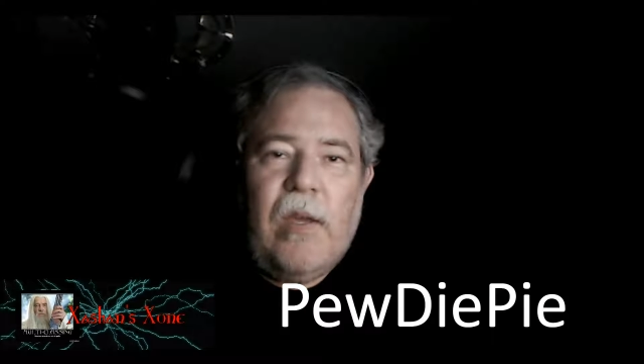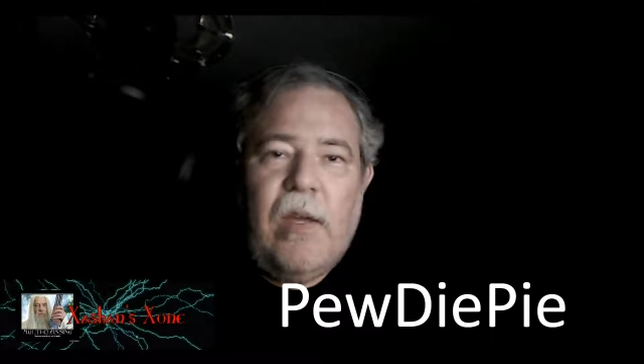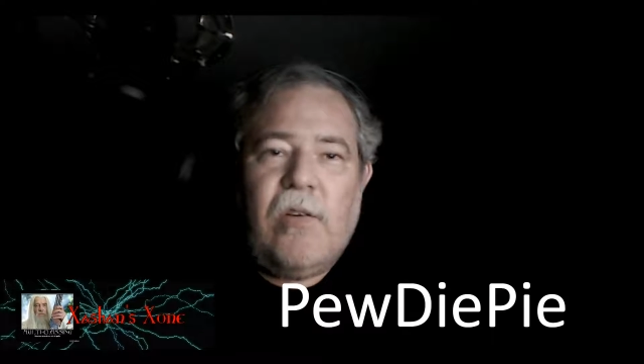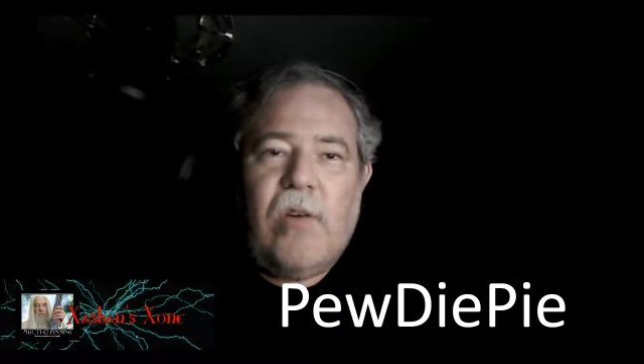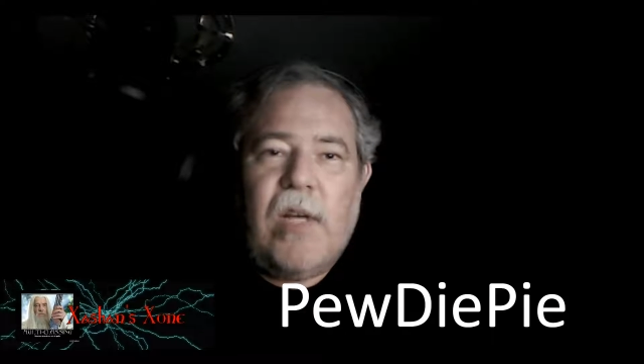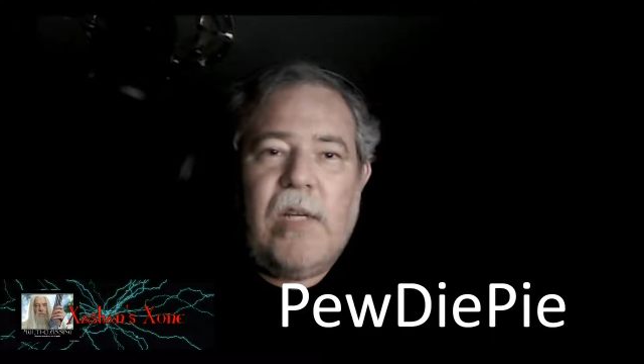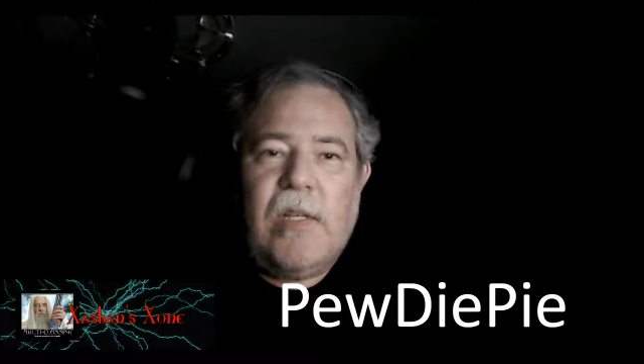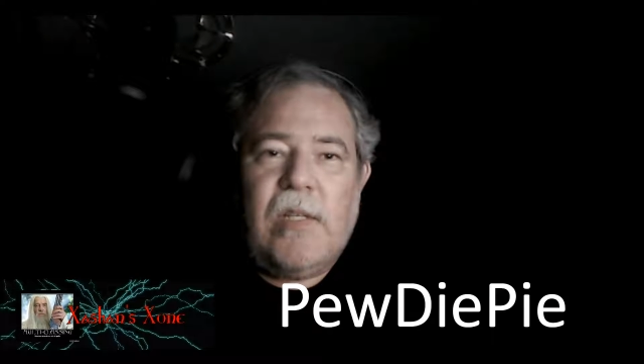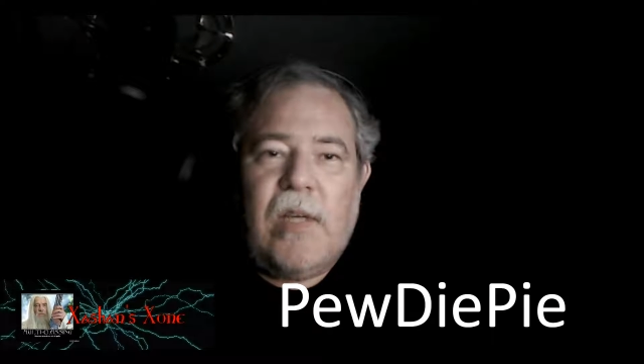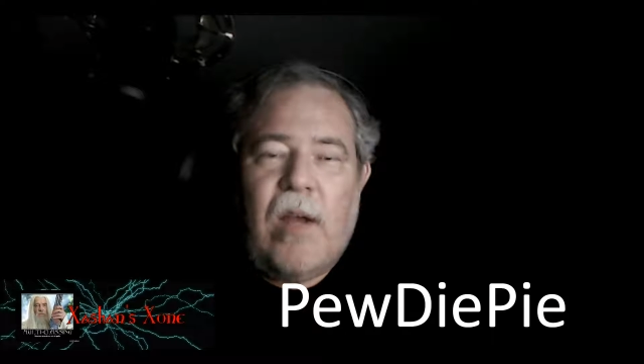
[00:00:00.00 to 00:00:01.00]
and try to
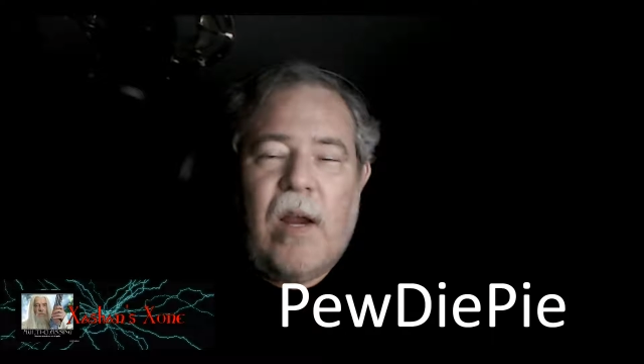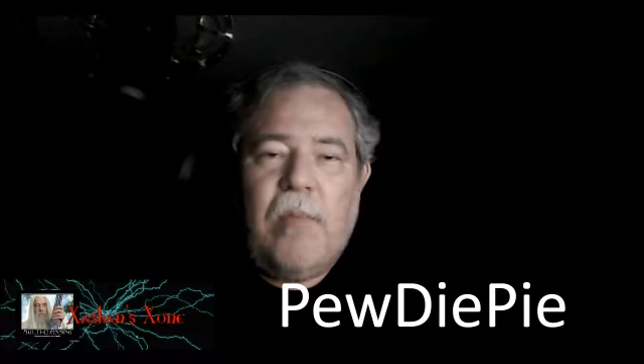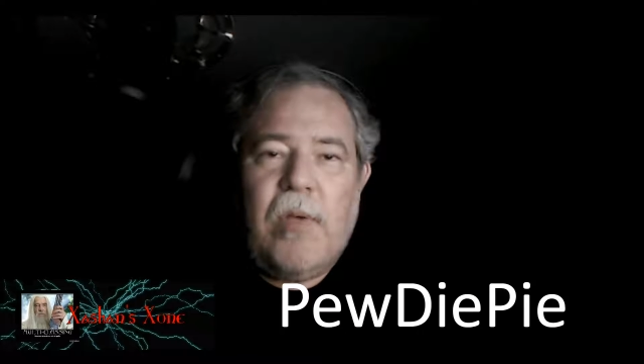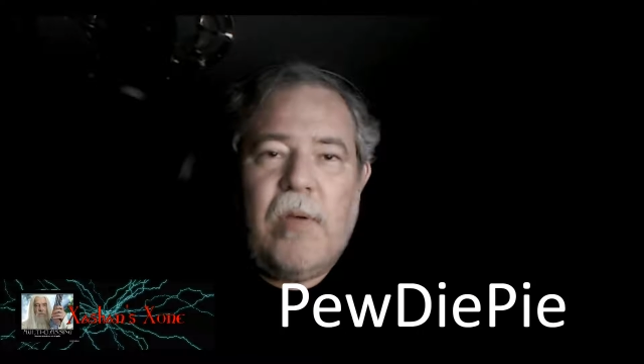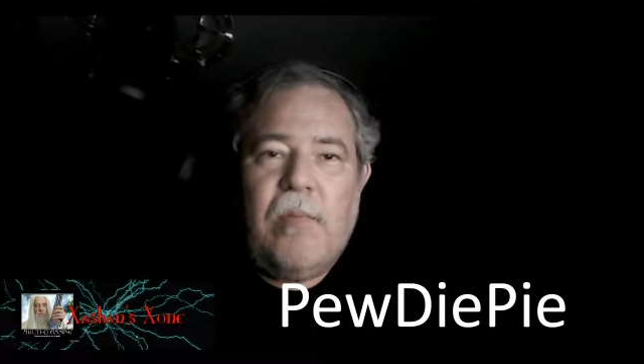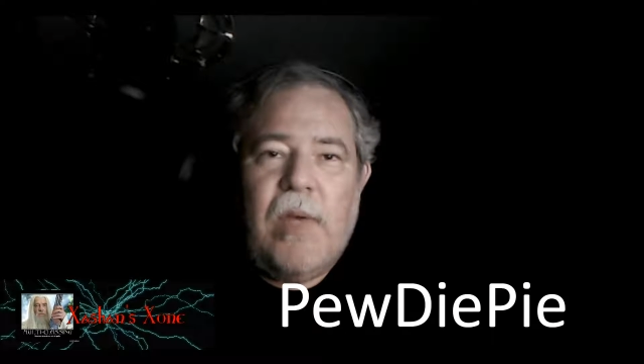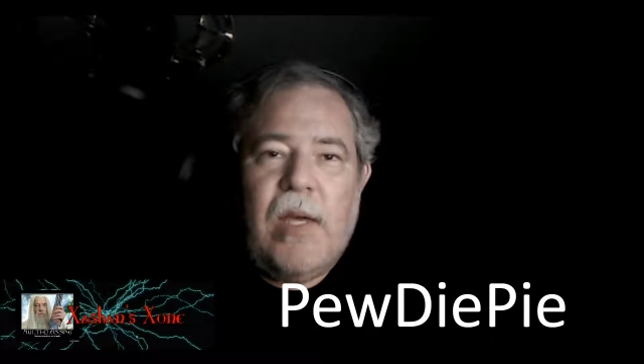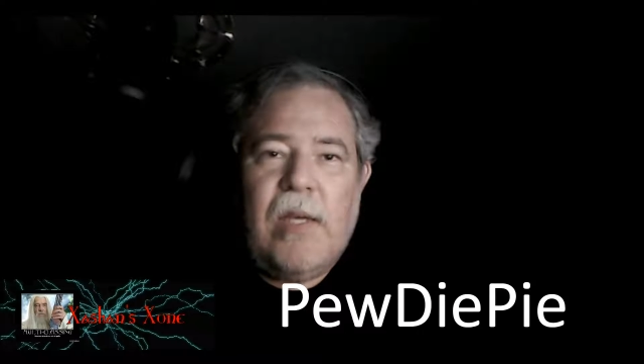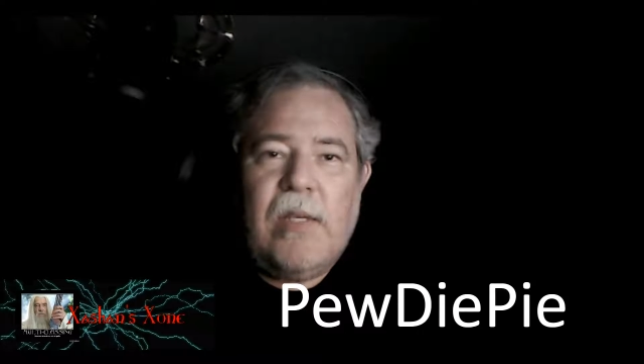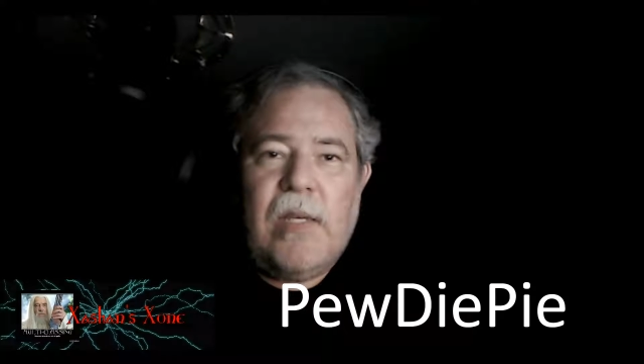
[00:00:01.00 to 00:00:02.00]
describe him
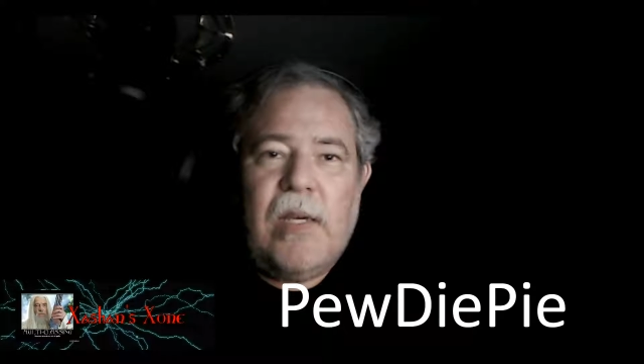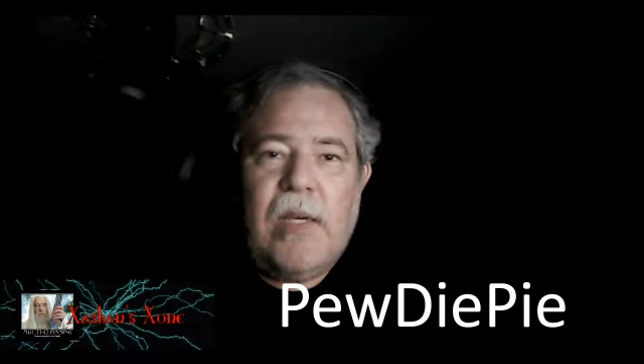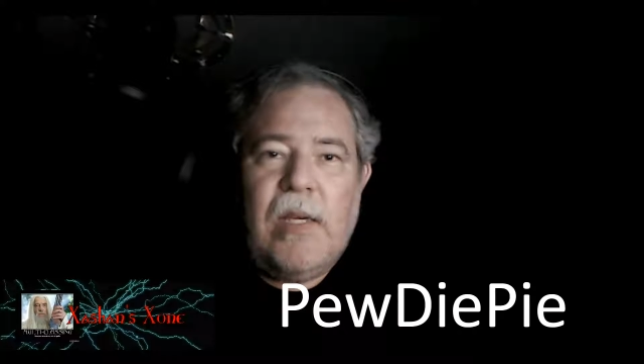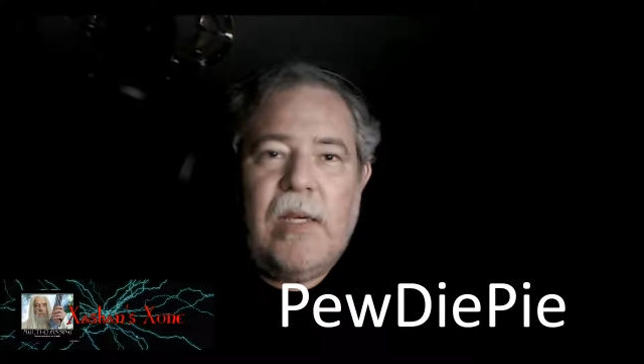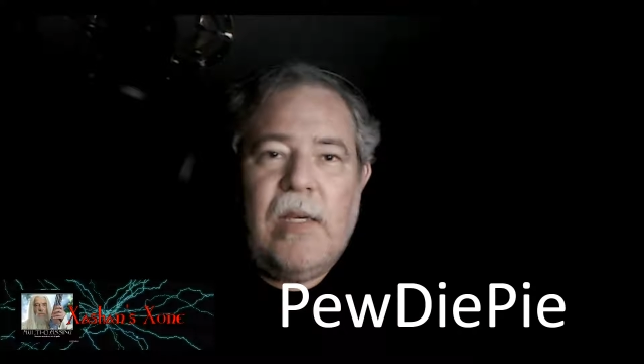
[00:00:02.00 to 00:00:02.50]
as a